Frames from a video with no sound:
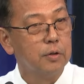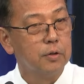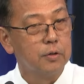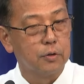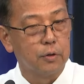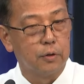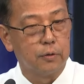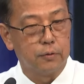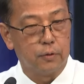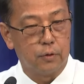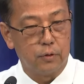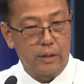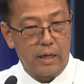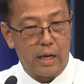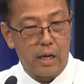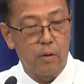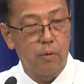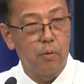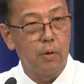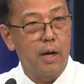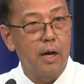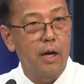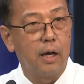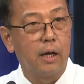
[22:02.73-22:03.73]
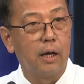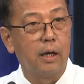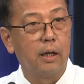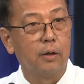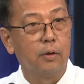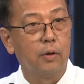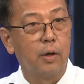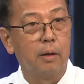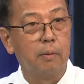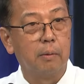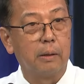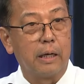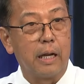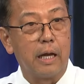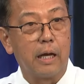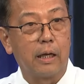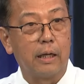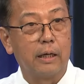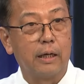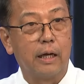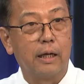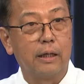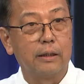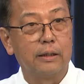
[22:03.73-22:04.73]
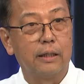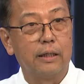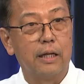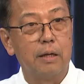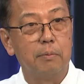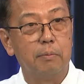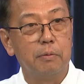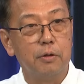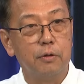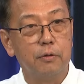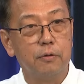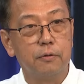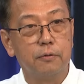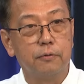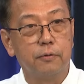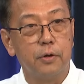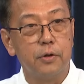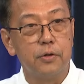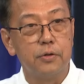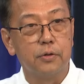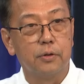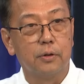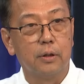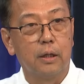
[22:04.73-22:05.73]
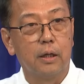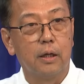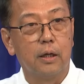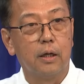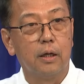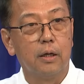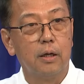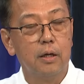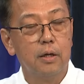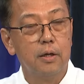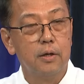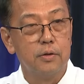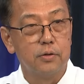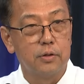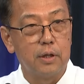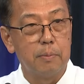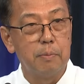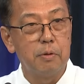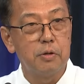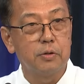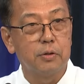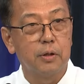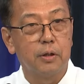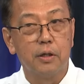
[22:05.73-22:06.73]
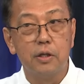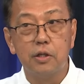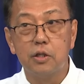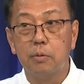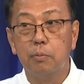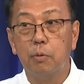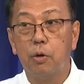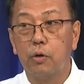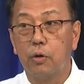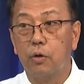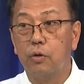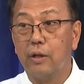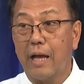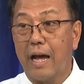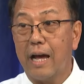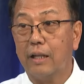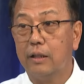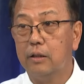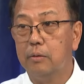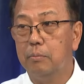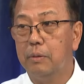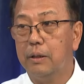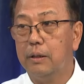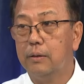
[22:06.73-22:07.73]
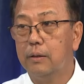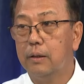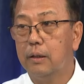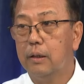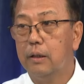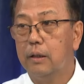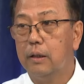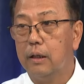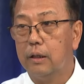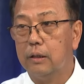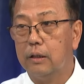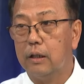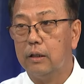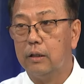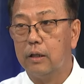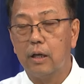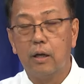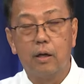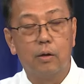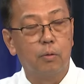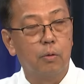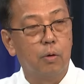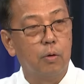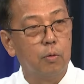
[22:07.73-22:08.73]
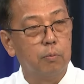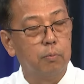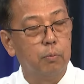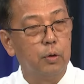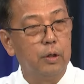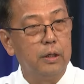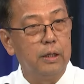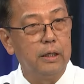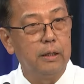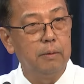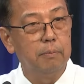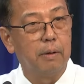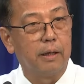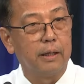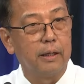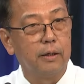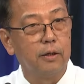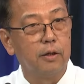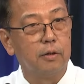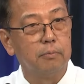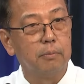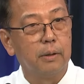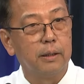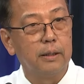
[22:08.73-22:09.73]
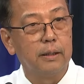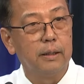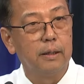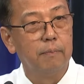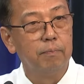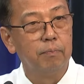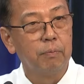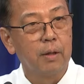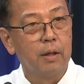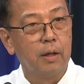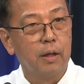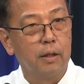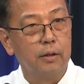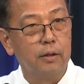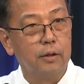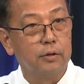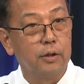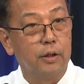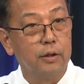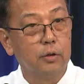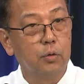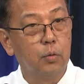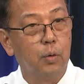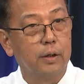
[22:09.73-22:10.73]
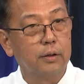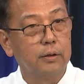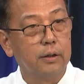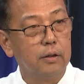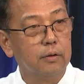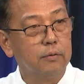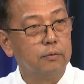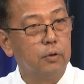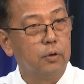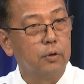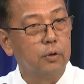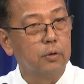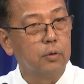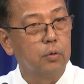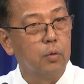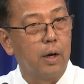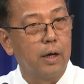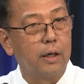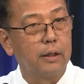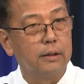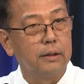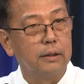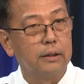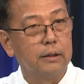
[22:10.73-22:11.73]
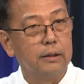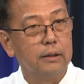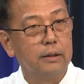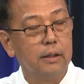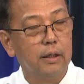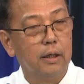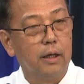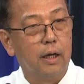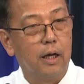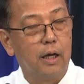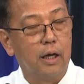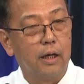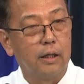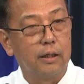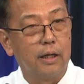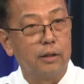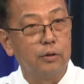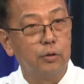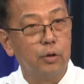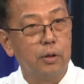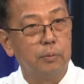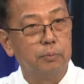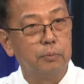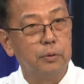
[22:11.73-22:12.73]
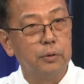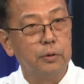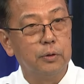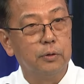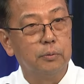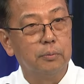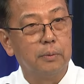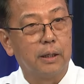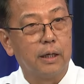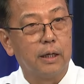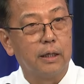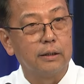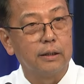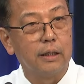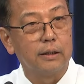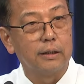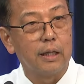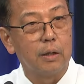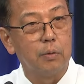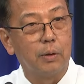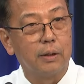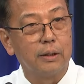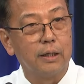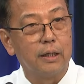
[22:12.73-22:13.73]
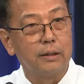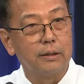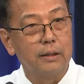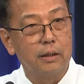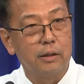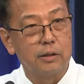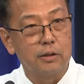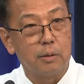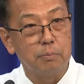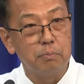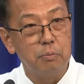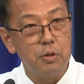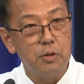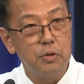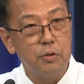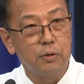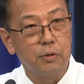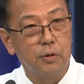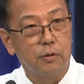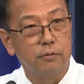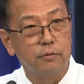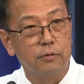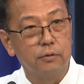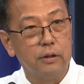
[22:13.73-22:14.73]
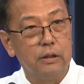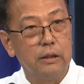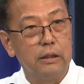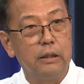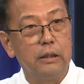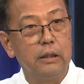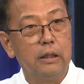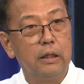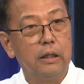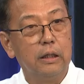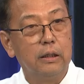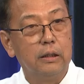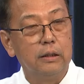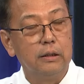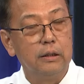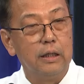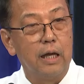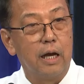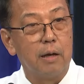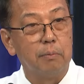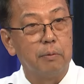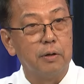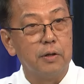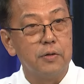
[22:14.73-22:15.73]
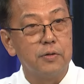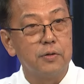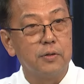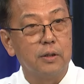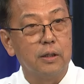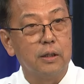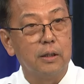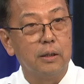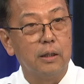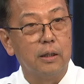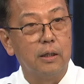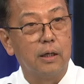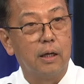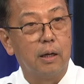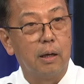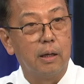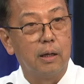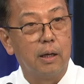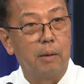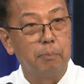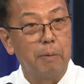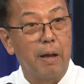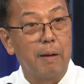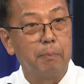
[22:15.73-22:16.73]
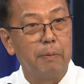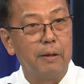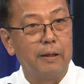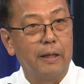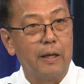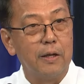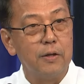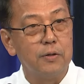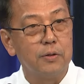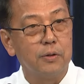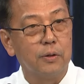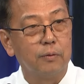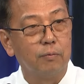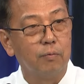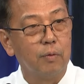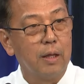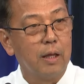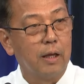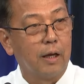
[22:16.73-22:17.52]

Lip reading: So for now, ang nakita namin yung first semester is more on admin. And then now, hopefully, by the third quarter and fourth quarter, nandun na po yung mga tatawag natin na submission of the amnesty application.